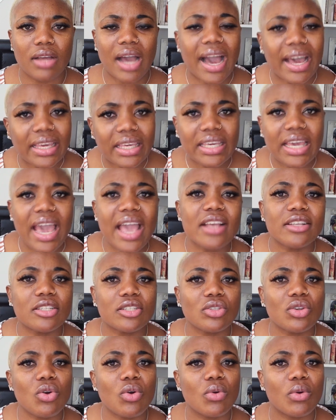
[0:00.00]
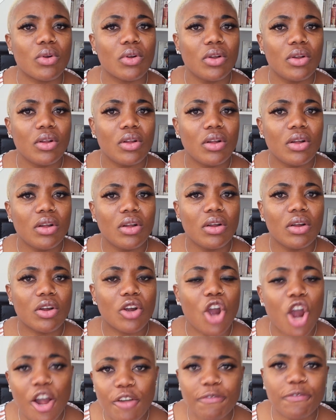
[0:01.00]
I get so
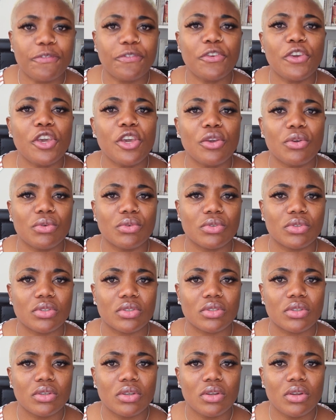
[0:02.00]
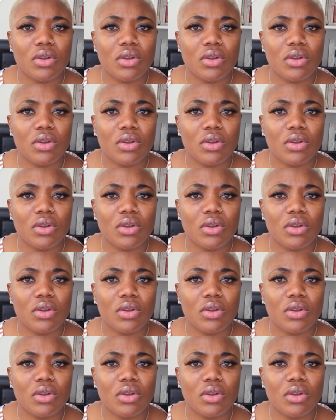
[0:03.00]
confused